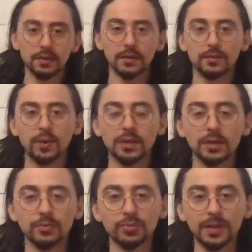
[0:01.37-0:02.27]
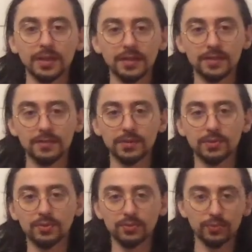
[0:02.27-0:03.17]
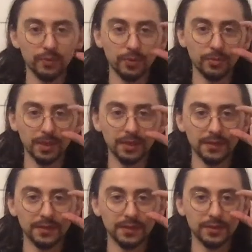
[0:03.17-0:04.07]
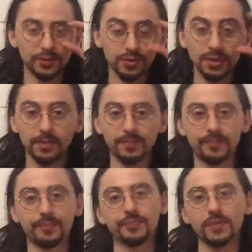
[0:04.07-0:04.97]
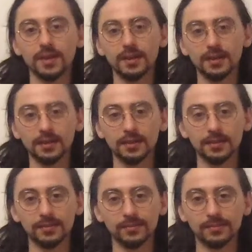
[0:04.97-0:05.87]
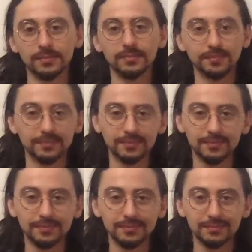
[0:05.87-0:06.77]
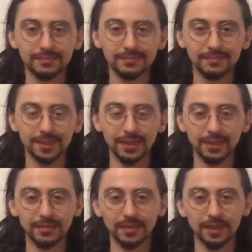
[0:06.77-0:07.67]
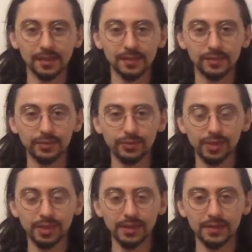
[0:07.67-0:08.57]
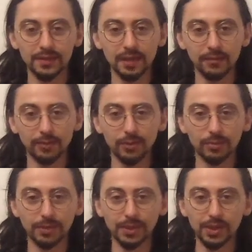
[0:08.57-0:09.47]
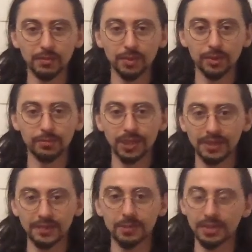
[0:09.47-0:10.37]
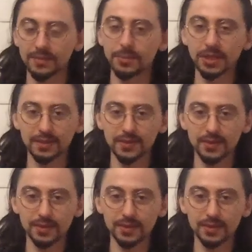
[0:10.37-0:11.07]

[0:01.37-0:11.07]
Welcome to my next video for my Setar journey. Um, the last few days have all been about practice, practice, practice.